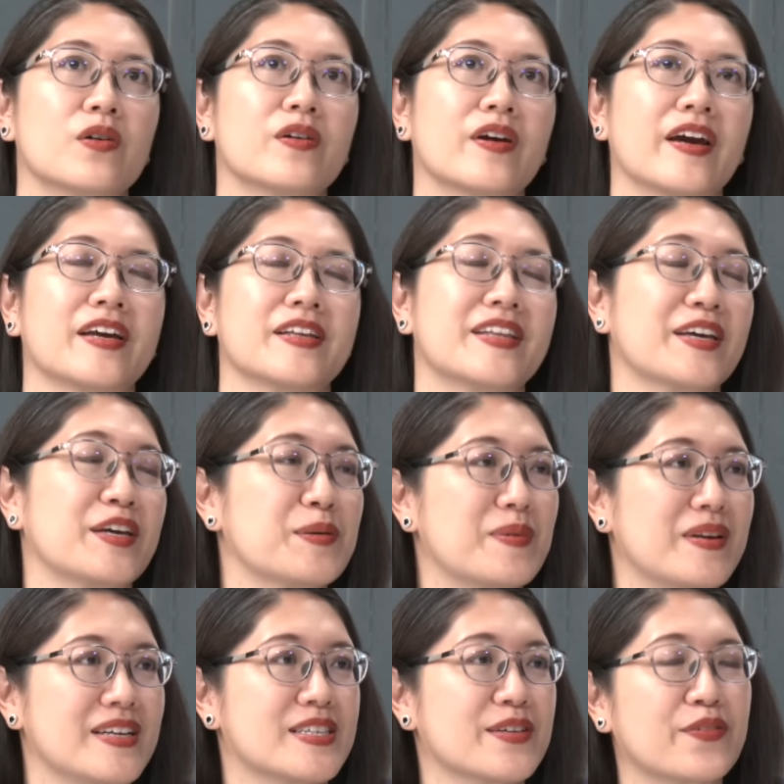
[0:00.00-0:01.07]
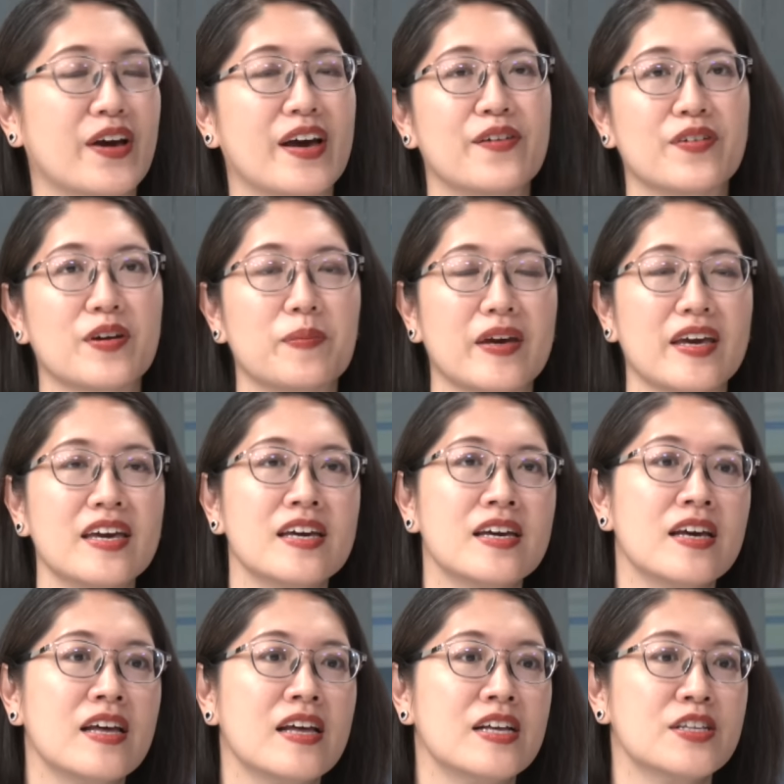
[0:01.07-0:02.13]
Okay, thank you, Melisa, for having me.
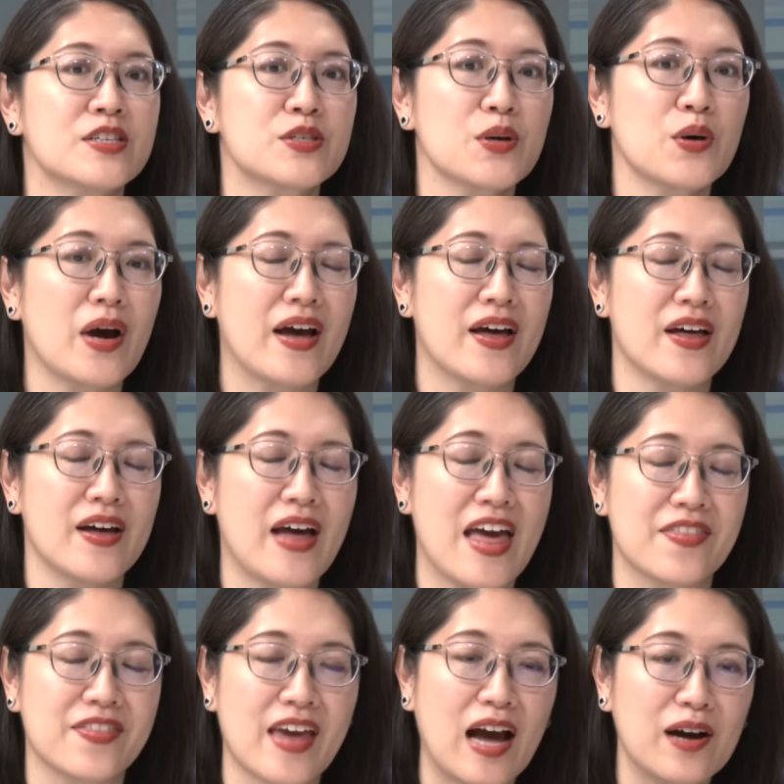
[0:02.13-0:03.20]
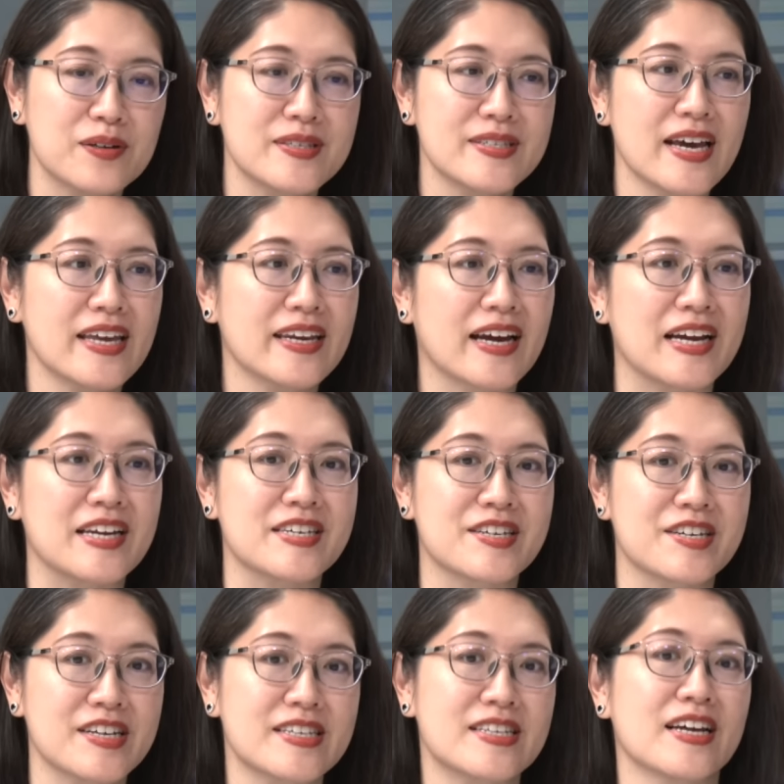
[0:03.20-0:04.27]
So at the outset, I'd
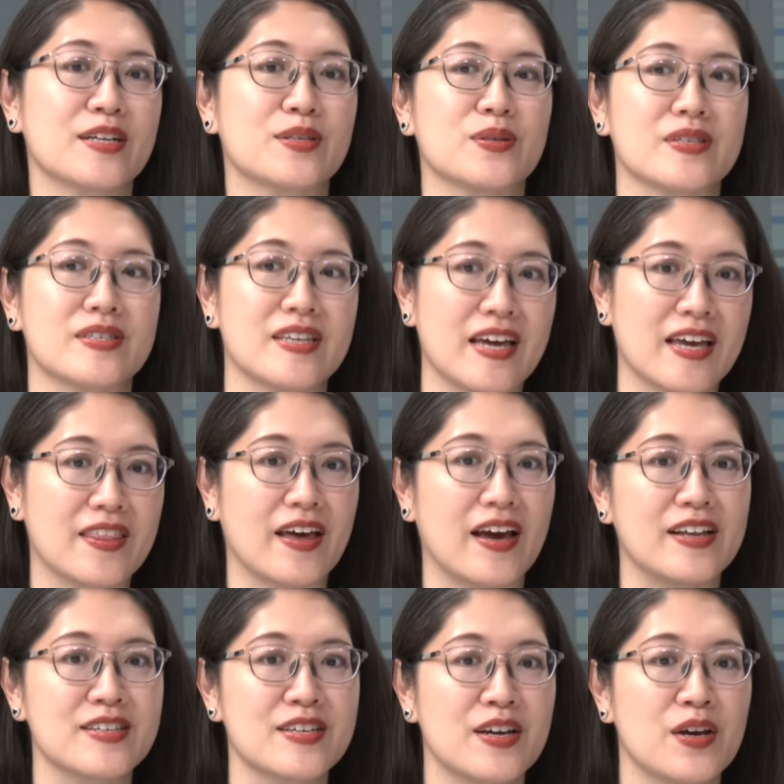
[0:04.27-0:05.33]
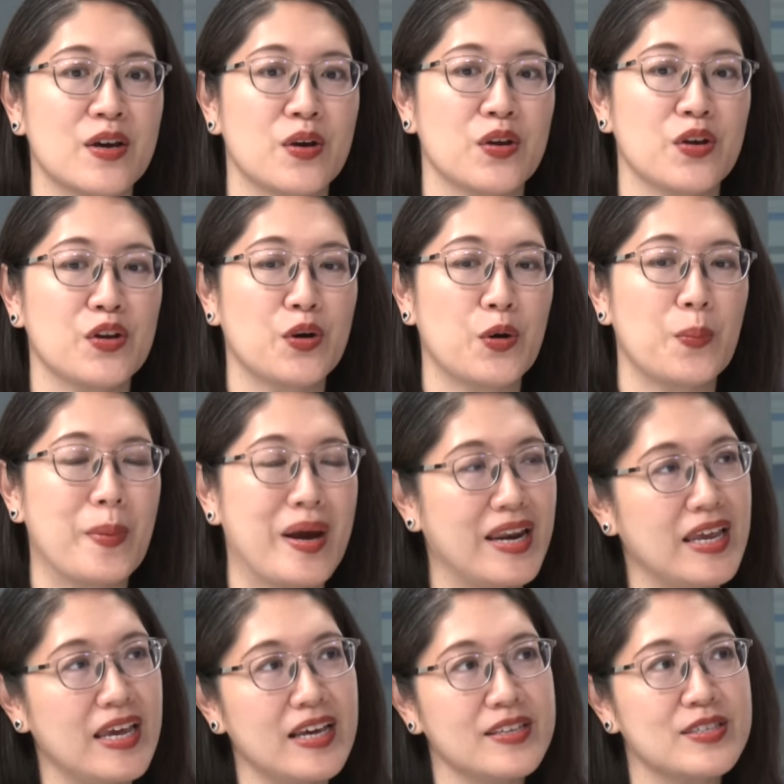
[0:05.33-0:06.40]
just like to say that, you know,
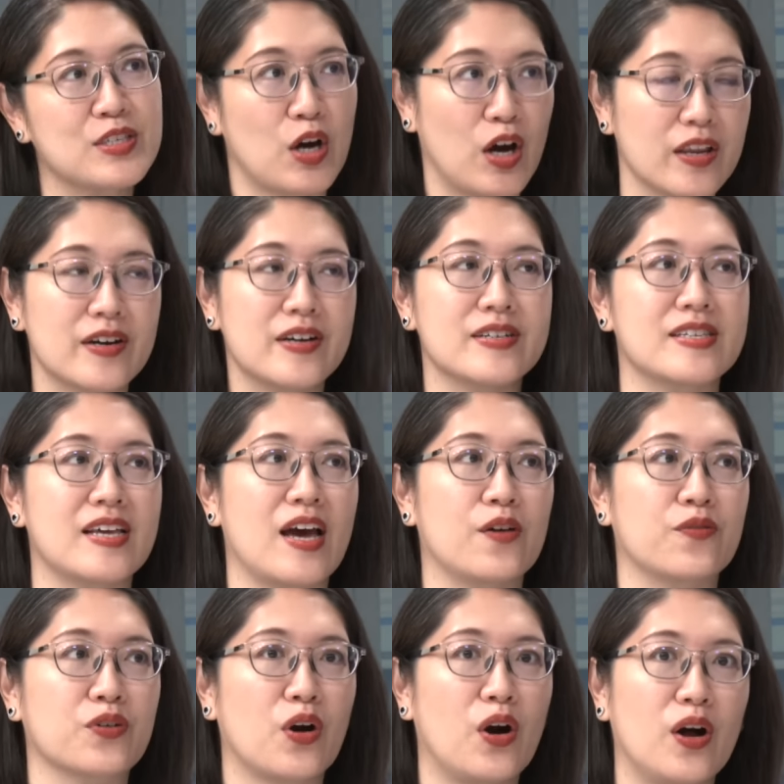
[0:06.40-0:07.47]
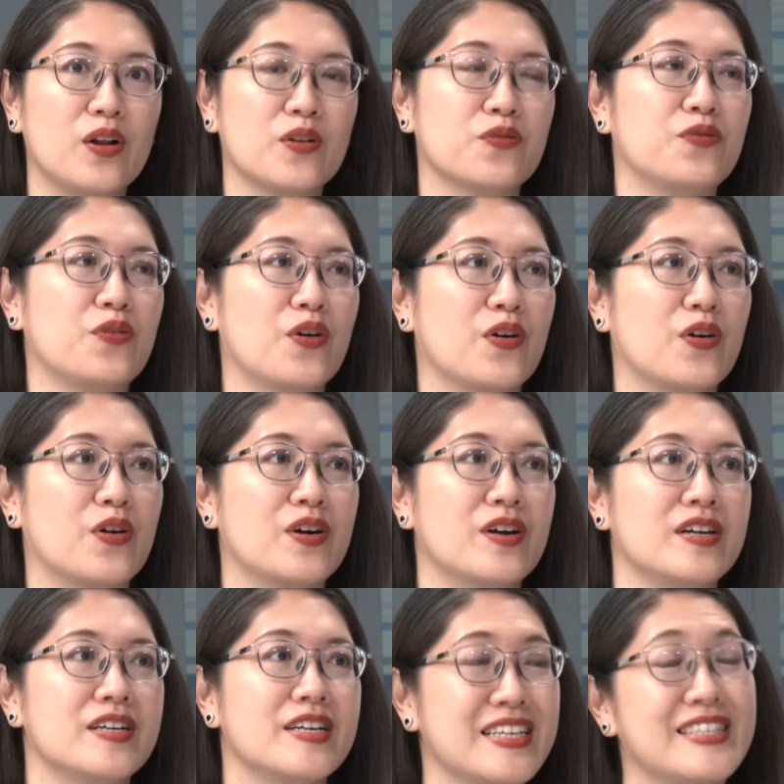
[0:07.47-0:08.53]
many scholars have called for
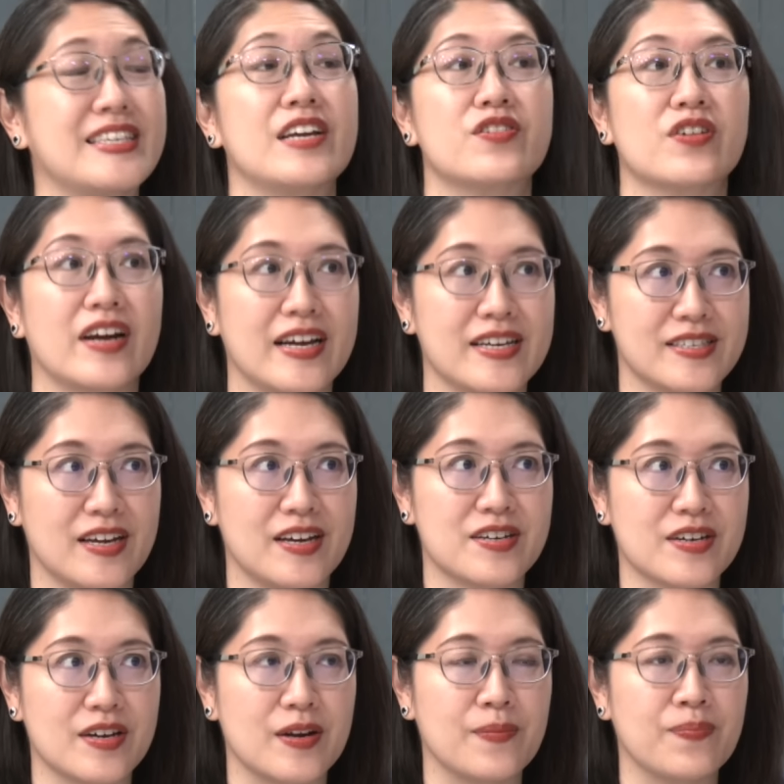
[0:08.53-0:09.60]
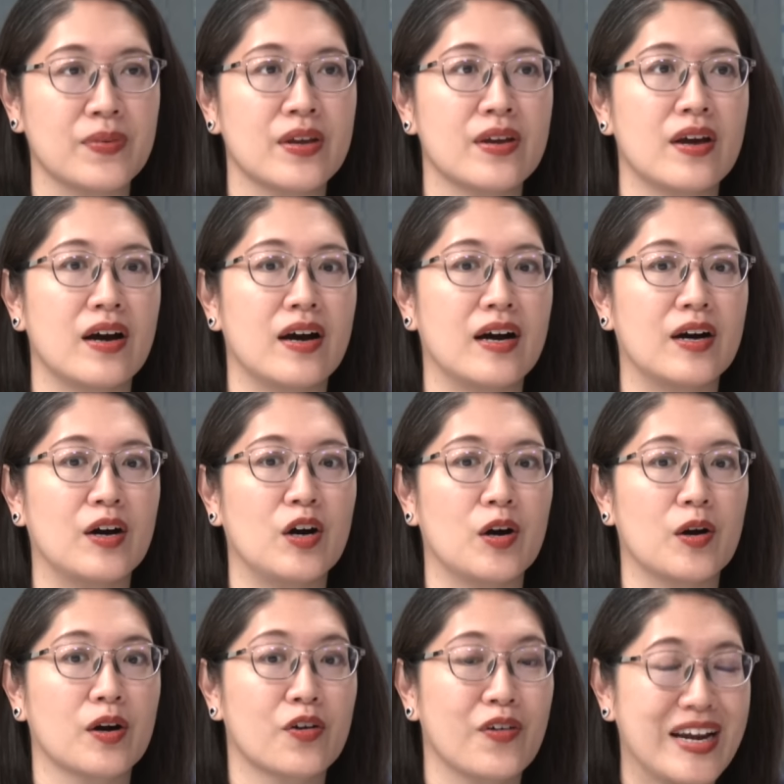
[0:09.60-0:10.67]
decentralization
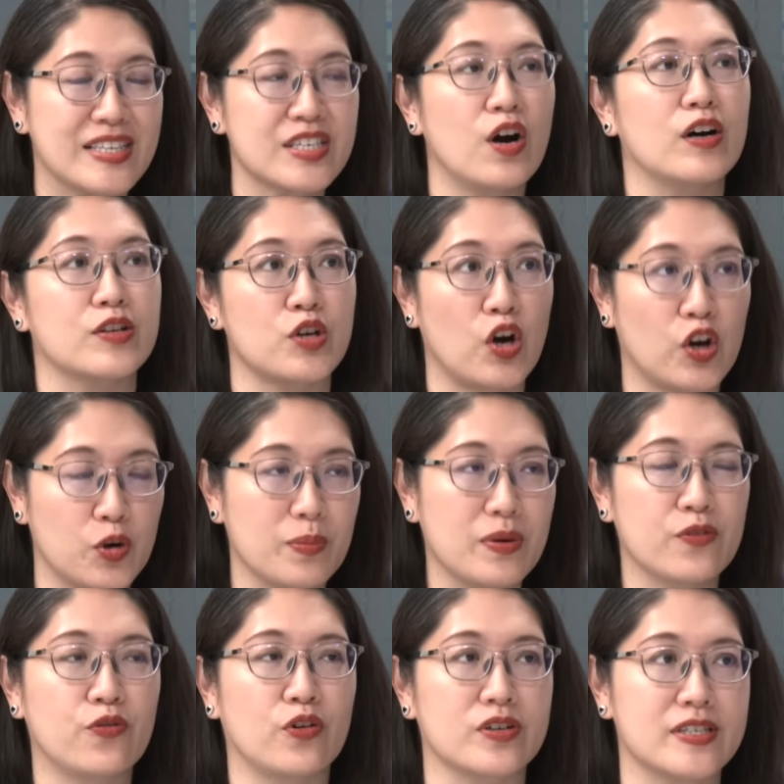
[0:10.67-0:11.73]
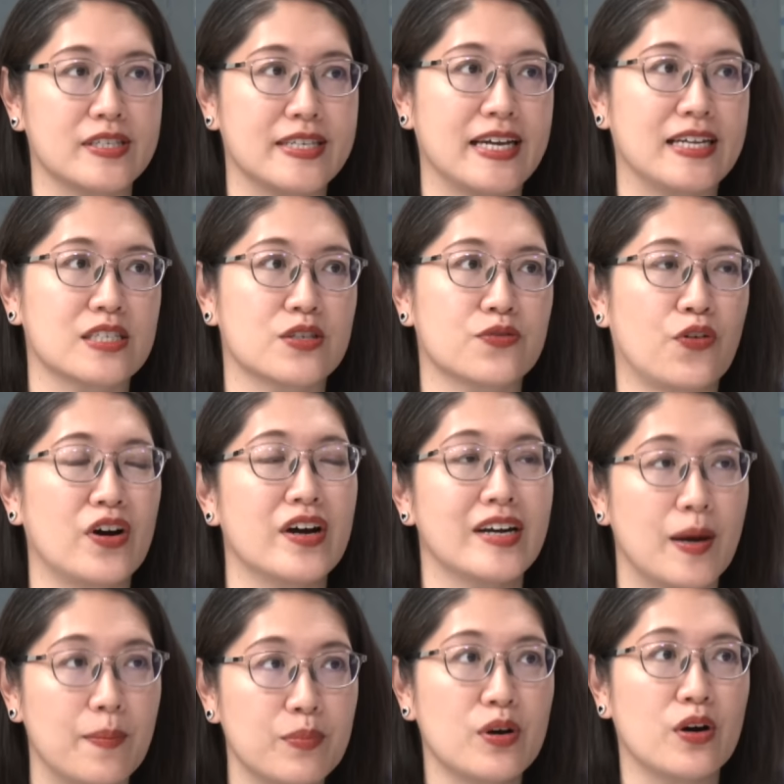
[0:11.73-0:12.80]
or greater autonomy for states for a
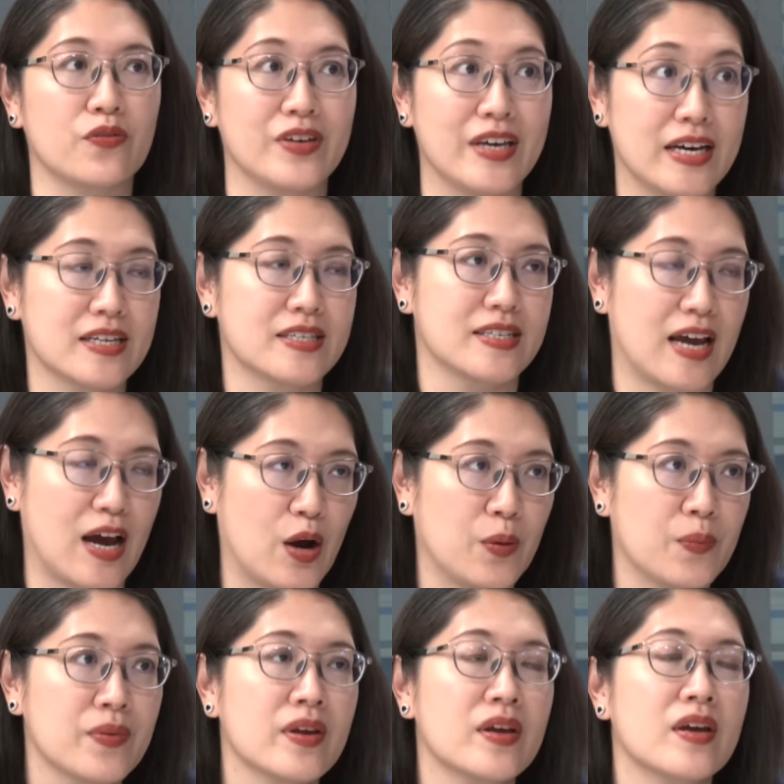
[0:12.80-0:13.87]
number of years now.